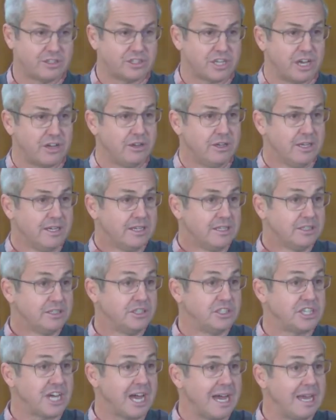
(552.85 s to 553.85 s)
So
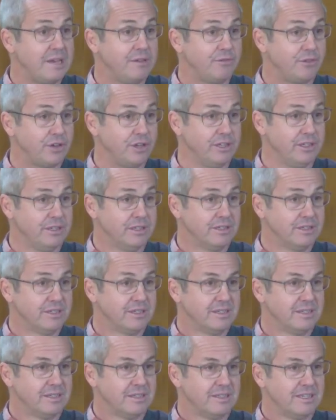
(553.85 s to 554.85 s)
David
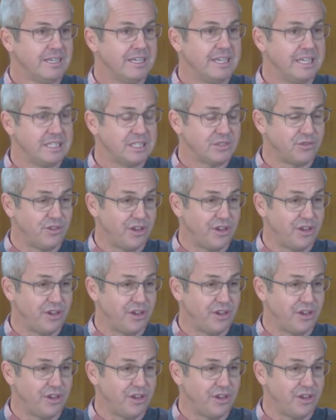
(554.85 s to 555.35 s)
his